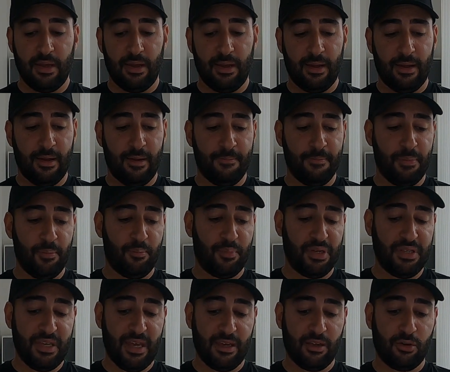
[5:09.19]
Um,
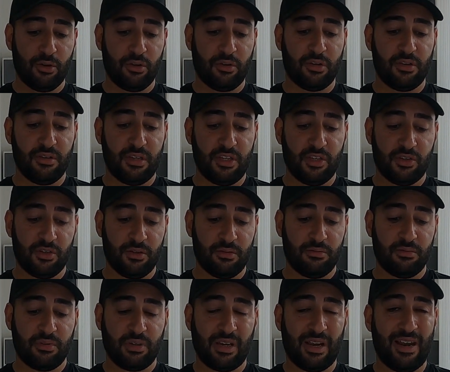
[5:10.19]
but yeah, good
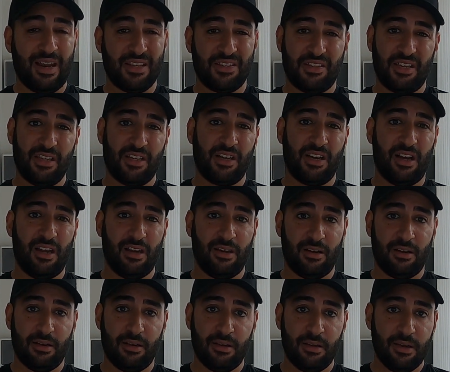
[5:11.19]
condition, classic
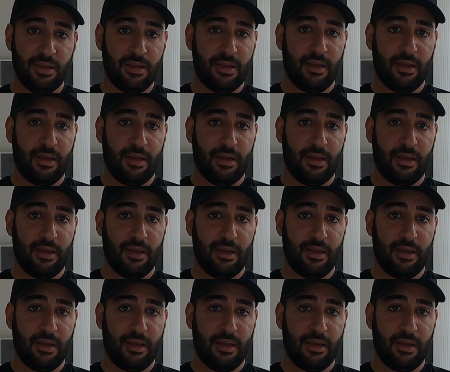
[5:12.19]
color.